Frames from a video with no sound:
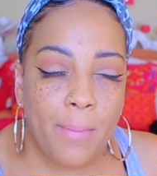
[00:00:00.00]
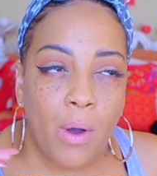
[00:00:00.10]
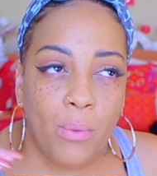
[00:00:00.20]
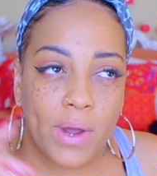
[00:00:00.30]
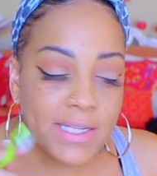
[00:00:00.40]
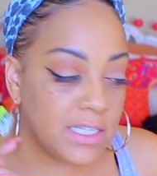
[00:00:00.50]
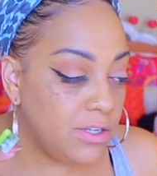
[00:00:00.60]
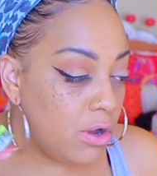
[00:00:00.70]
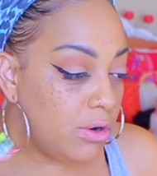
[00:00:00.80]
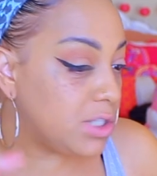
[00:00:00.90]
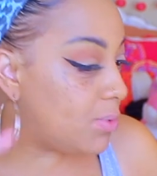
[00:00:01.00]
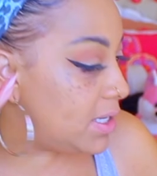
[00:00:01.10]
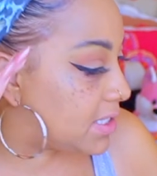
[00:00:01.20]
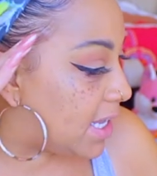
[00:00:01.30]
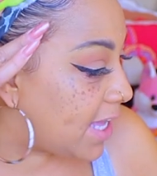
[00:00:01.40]
what I did notice
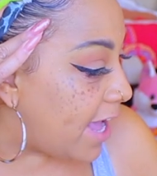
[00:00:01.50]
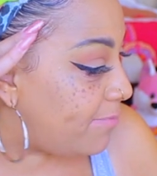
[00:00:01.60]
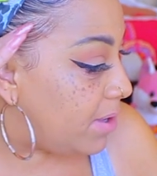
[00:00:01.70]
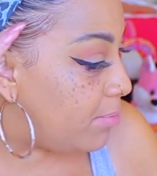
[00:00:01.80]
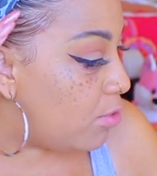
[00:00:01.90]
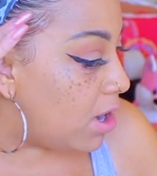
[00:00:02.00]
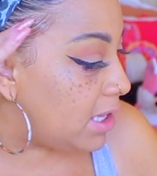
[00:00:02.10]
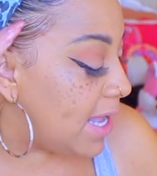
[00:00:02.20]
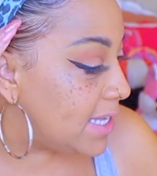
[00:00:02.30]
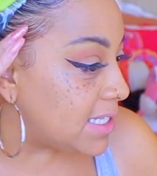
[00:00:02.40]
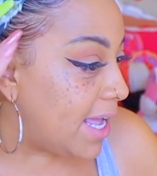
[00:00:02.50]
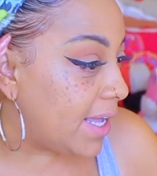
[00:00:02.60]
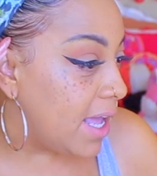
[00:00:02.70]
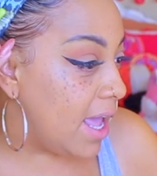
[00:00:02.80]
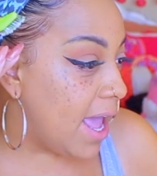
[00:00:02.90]
was it gave me more or less
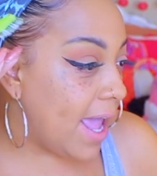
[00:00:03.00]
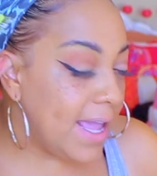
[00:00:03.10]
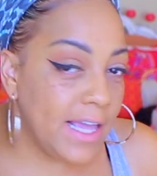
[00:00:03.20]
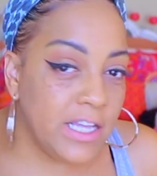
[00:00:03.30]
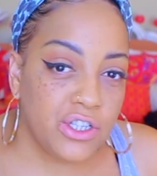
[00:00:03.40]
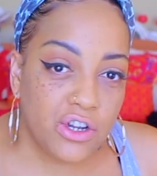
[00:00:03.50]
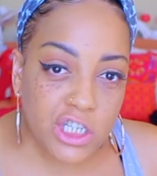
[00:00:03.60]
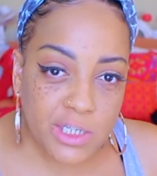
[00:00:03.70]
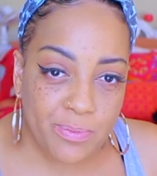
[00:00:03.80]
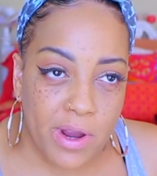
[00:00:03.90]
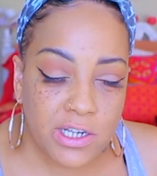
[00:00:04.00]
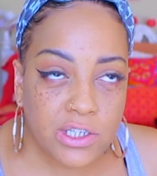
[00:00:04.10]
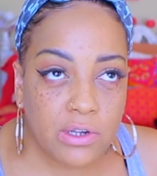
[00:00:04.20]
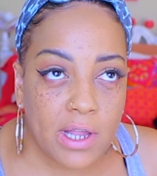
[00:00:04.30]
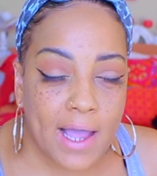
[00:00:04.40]
like an easier spread.
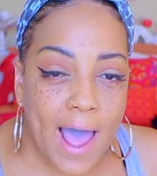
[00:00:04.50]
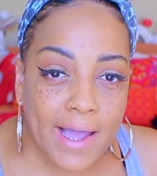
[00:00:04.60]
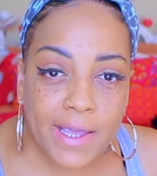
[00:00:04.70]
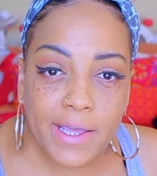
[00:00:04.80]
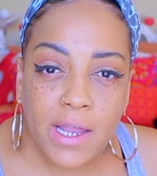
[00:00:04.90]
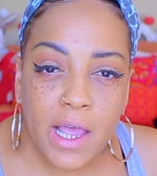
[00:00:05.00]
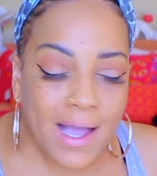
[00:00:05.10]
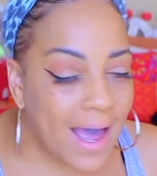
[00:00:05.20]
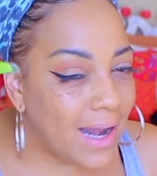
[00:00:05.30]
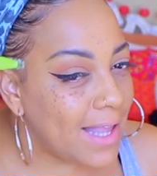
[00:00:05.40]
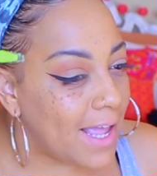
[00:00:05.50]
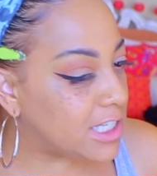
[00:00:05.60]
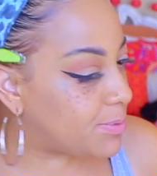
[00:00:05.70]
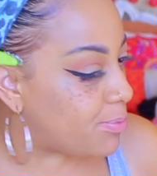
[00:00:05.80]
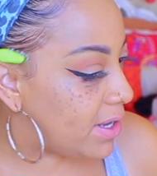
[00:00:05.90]
So like I can kind of like
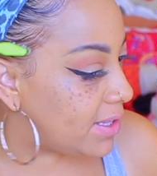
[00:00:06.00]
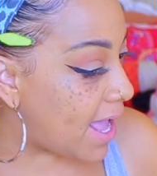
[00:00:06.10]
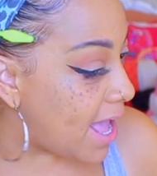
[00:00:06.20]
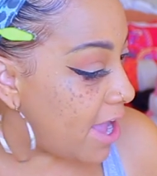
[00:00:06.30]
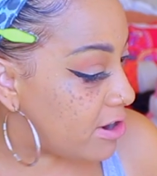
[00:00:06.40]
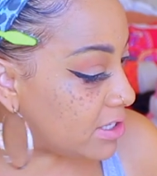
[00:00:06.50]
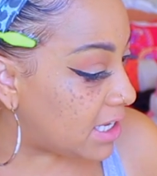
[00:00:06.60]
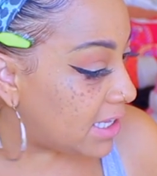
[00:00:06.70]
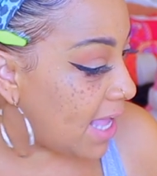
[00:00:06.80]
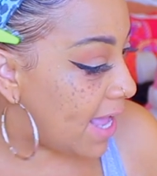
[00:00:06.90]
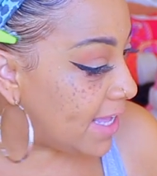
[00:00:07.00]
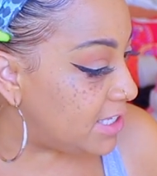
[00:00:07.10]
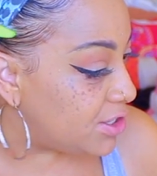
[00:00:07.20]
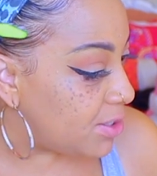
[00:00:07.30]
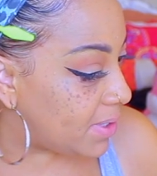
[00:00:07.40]
spread the hairs a lot
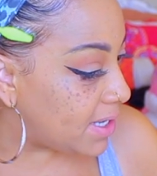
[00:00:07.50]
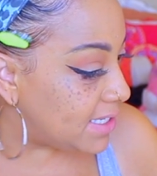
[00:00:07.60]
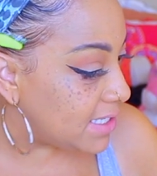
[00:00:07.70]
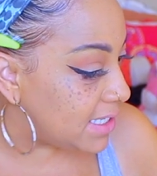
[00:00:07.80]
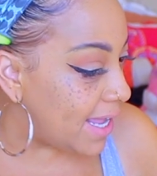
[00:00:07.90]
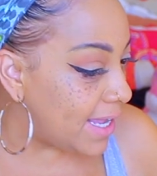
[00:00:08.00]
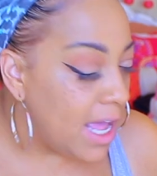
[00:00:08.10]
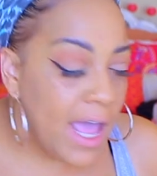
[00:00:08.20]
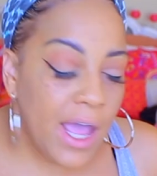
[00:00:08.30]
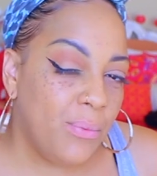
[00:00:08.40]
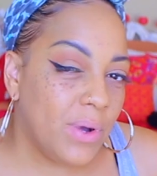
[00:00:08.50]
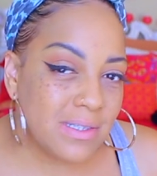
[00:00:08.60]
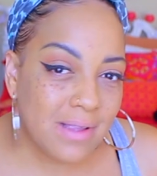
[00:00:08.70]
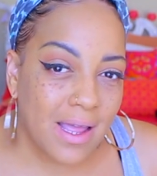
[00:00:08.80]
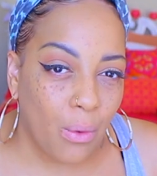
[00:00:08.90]
easier because it
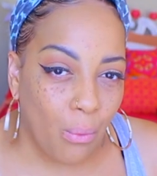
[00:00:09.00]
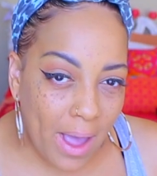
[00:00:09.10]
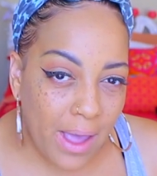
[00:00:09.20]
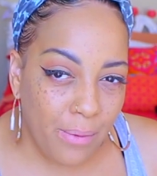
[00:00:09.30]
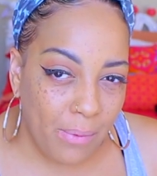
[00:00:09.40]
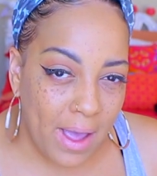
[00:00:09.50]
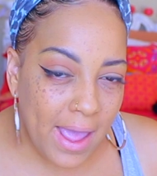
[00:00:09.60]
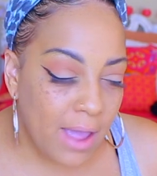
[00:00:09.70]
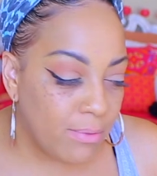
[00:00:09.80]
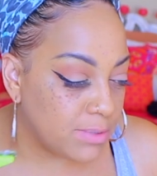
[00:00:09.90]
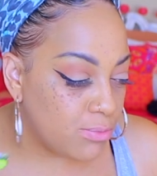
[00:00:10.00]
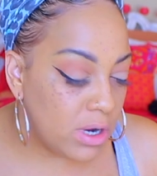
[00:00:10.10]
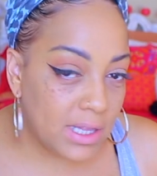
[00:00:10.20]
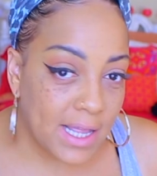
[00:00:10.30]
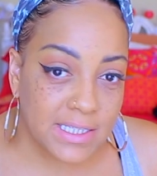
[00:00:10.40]
wasn't like wet. It was
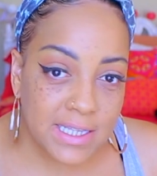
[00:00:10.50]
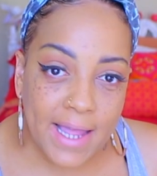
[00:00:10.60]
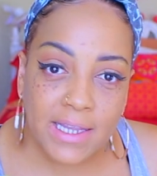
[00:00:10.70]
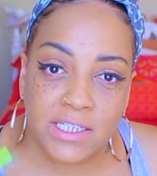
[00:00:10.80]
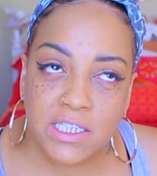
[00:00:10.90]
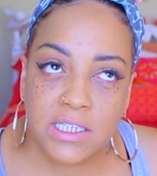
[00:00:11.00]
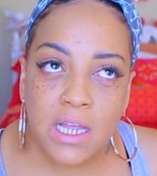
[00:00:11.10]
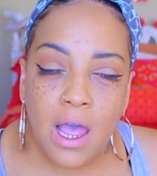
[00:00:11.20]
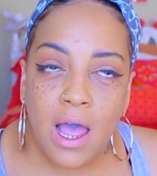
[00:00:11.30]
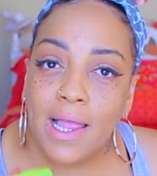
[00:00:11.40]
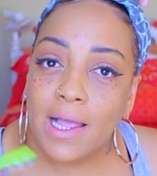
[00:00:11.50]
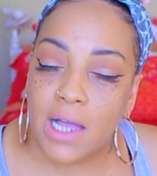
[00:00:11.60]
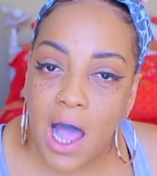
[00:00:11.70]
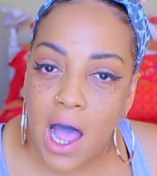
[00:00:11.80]
more or less like just like a